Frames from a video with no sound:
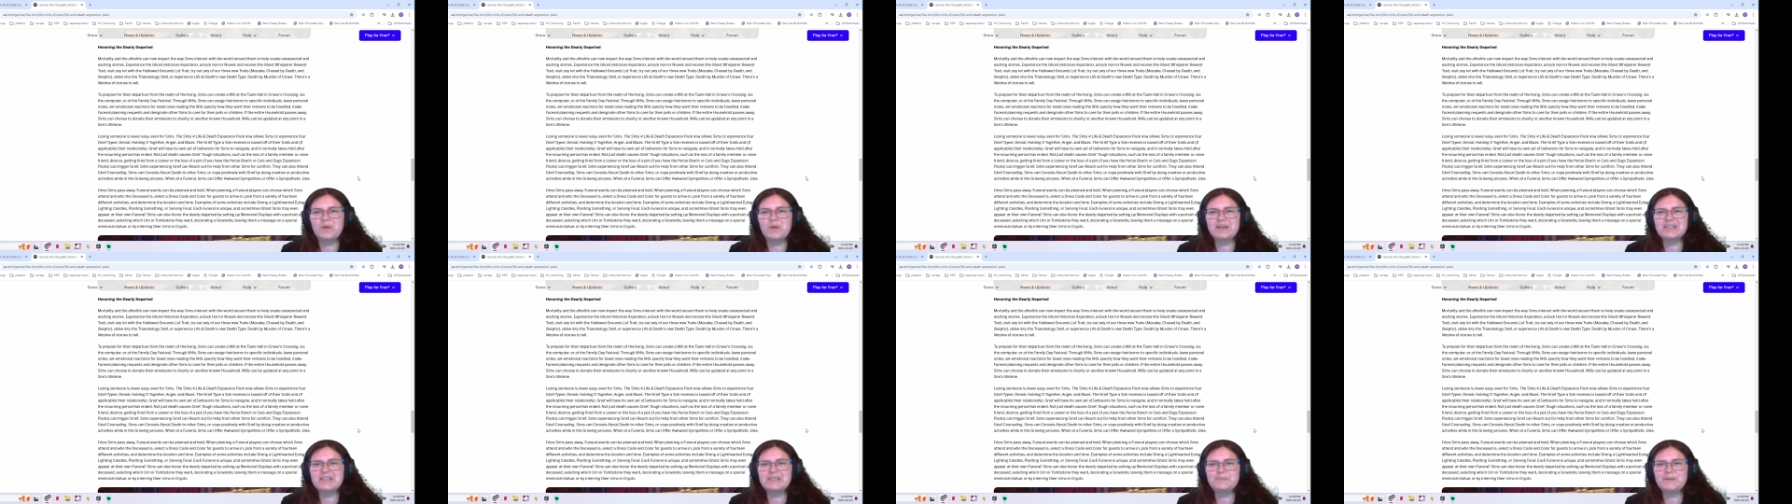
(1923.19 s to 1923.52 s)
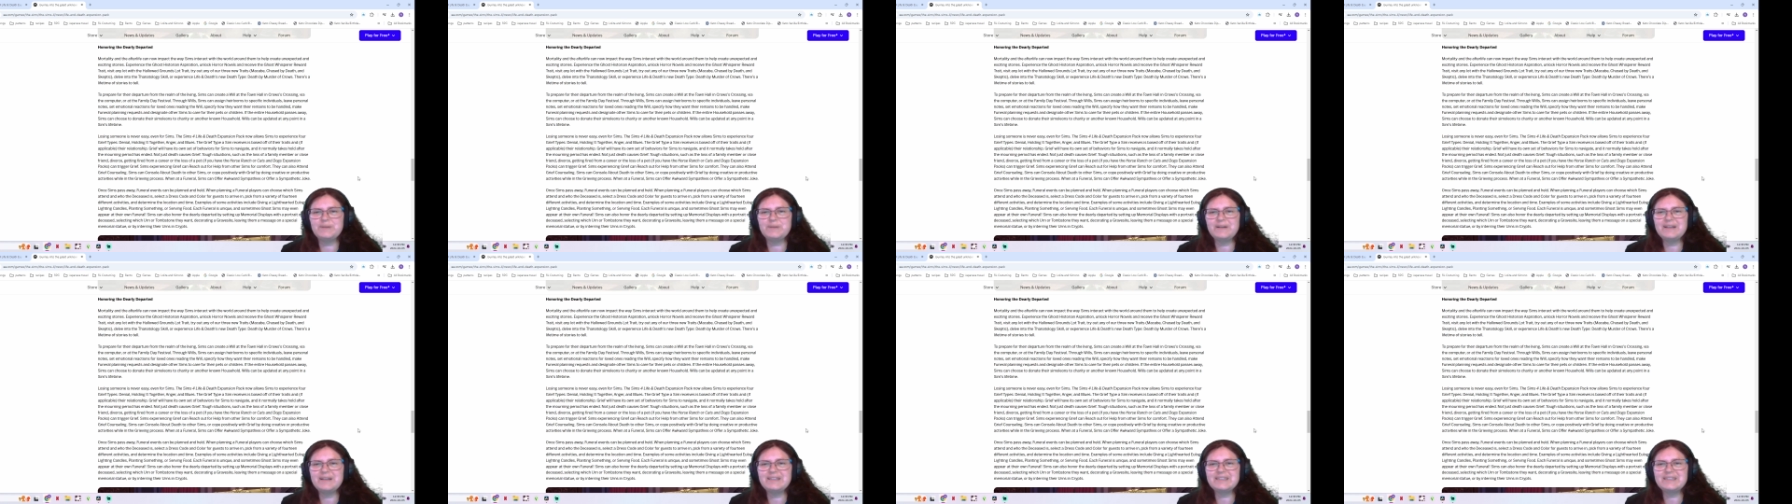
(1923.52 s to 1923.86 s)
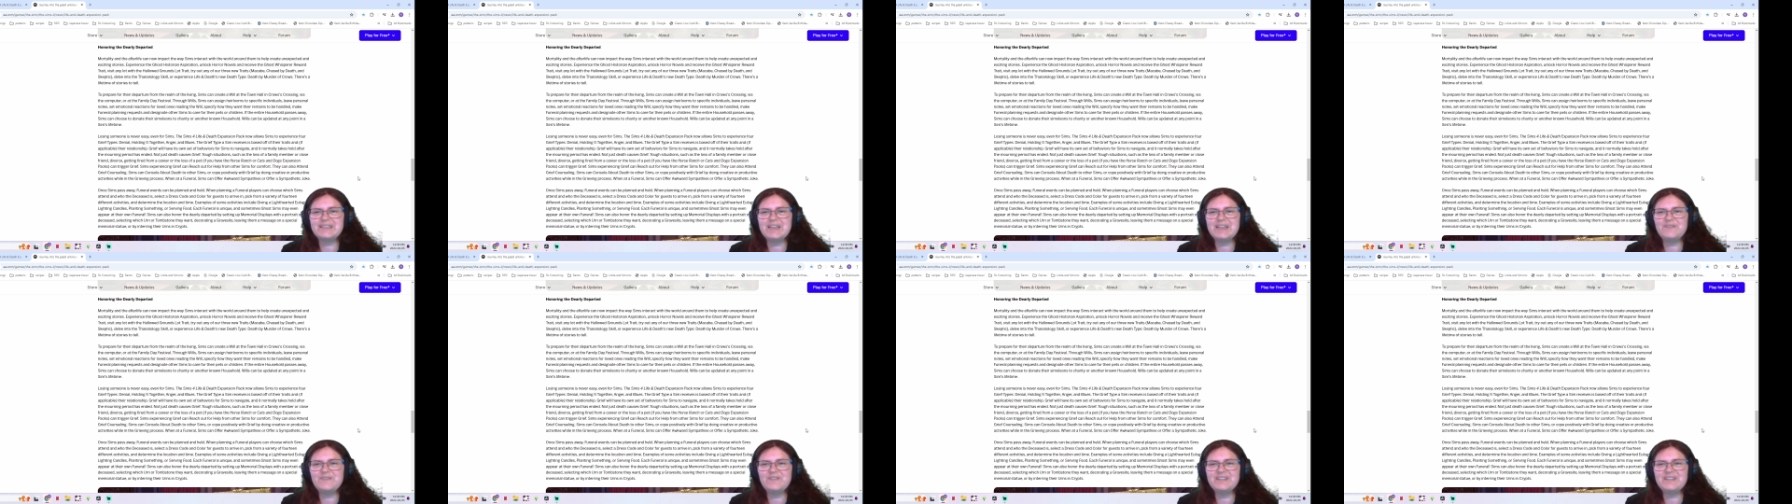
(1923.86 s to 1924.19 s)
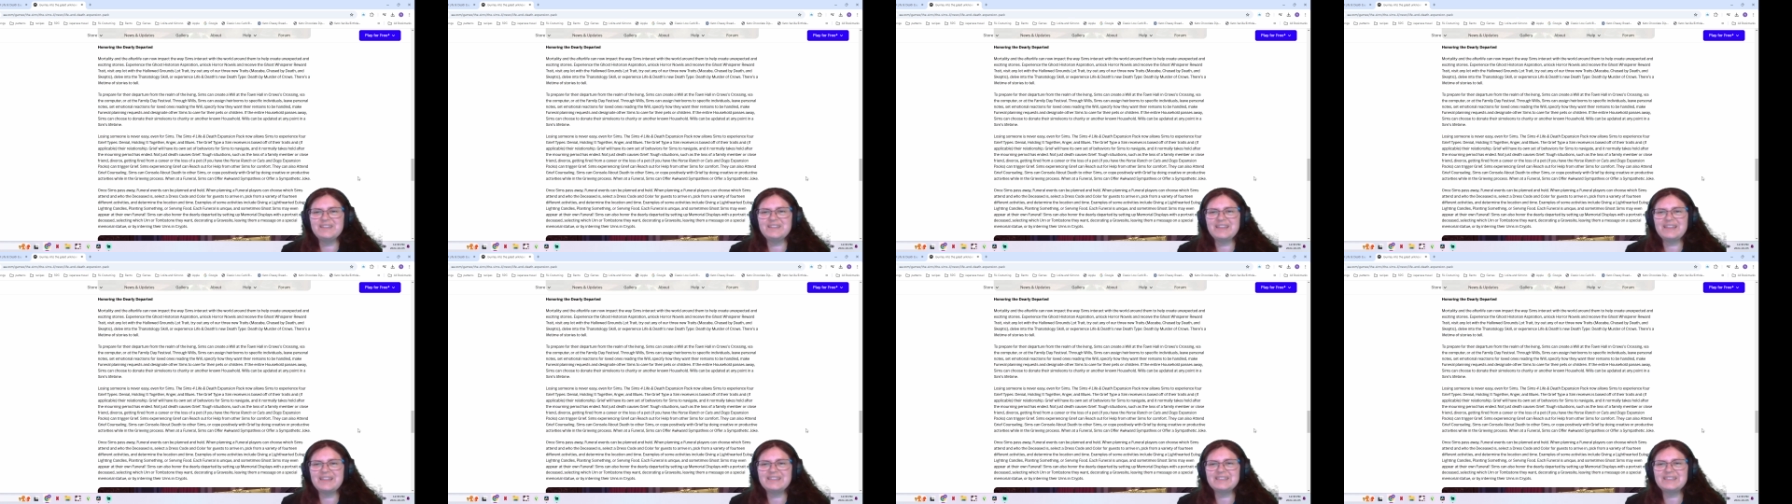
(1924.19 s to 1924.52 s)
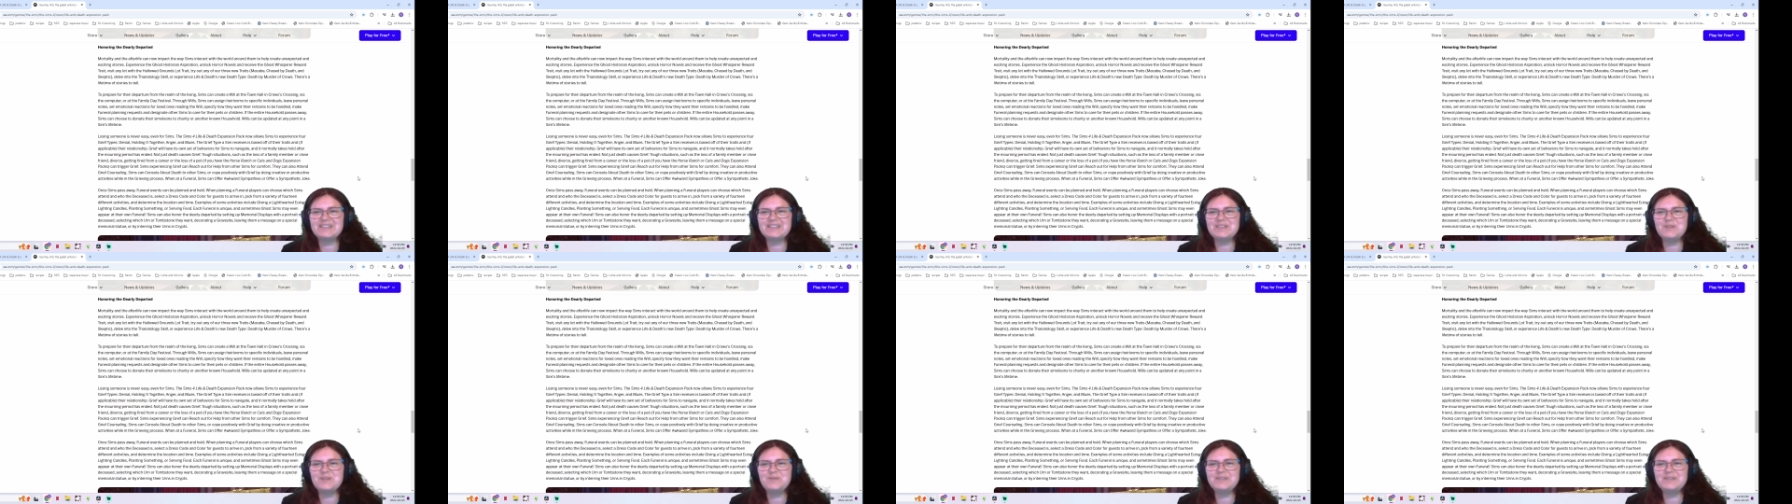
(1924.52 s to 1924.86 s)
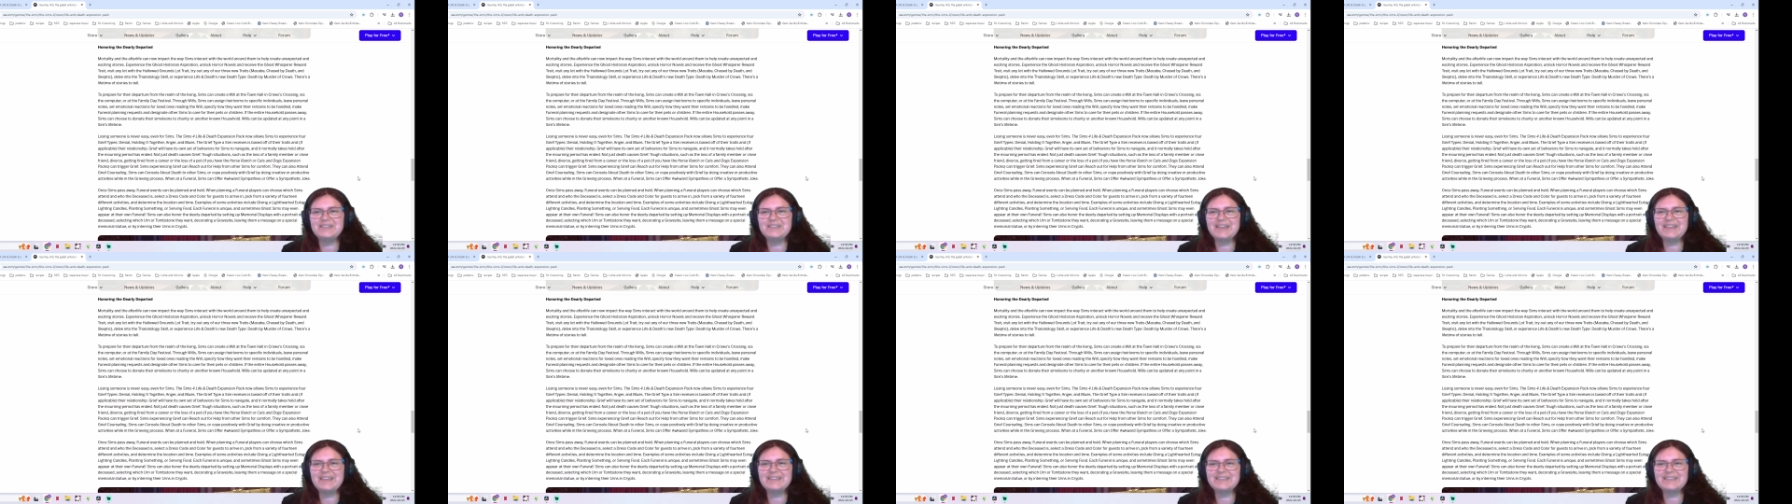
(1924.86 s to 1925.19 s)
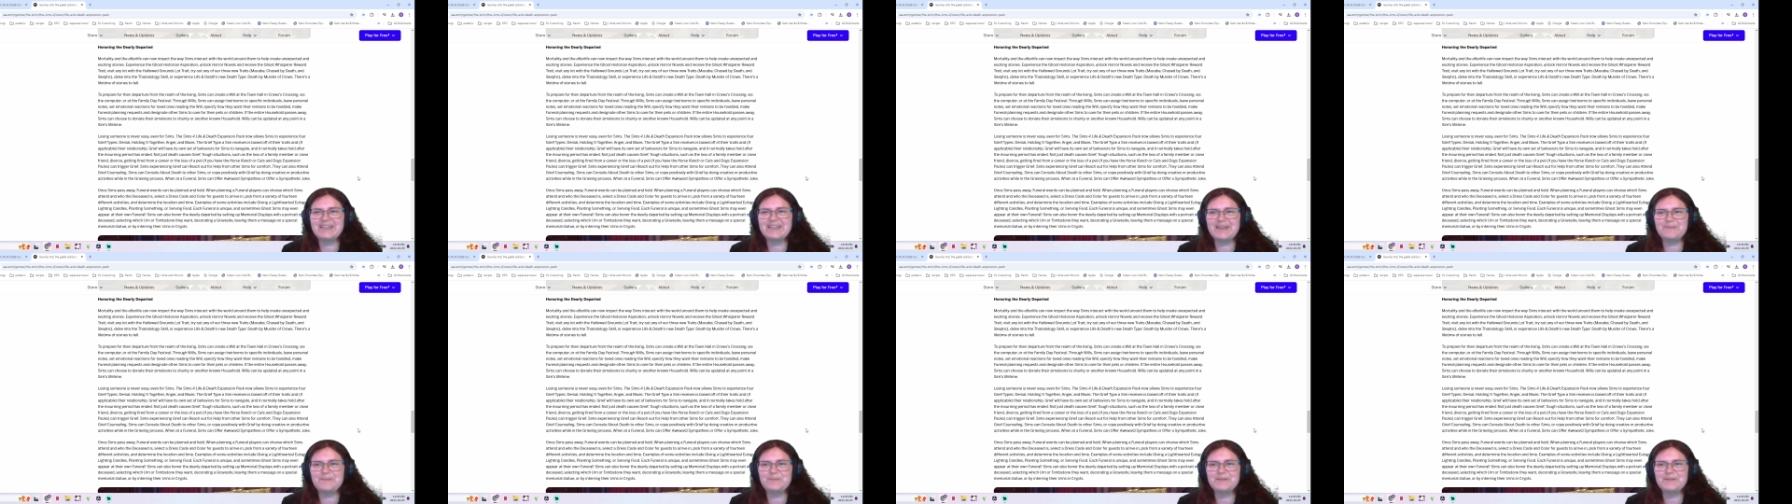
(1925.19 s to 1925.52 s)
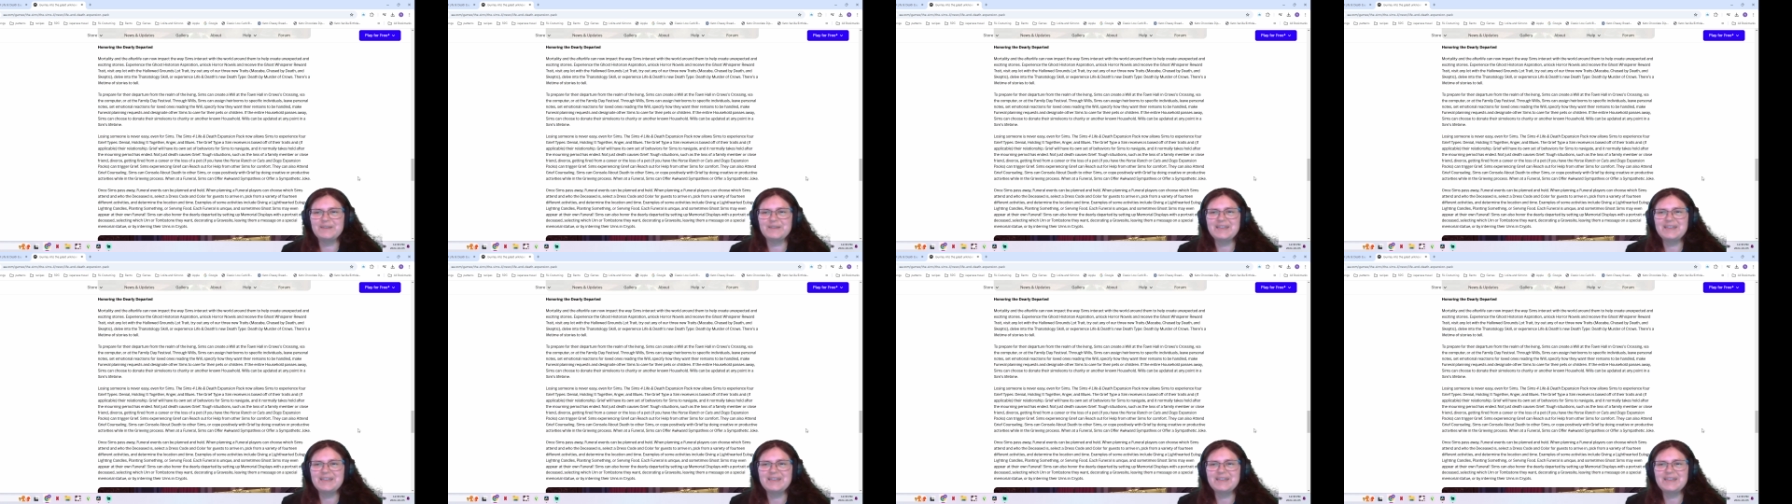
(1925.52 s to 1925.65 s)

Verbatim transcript: experience life and death's new death type